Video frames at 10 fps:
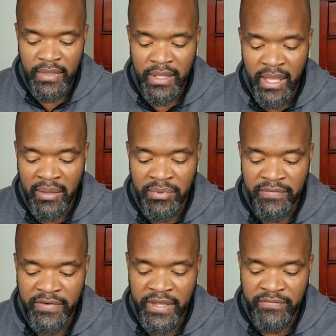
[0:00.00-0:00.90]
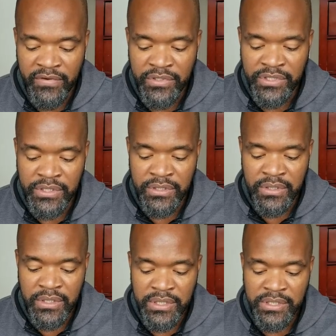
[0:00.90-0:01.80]
The Amplified Version
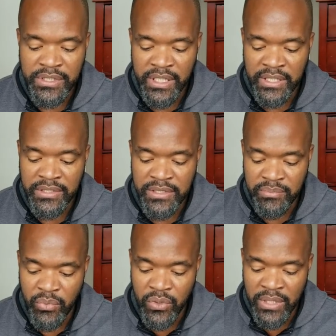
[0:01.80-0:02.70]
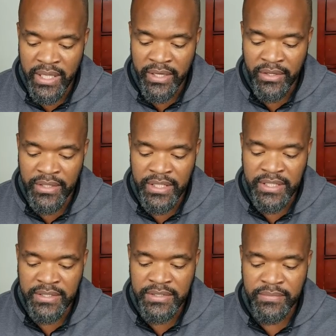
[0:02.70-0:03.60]
sheds more light on
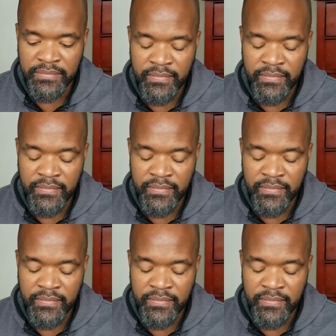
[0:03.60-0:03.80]
this.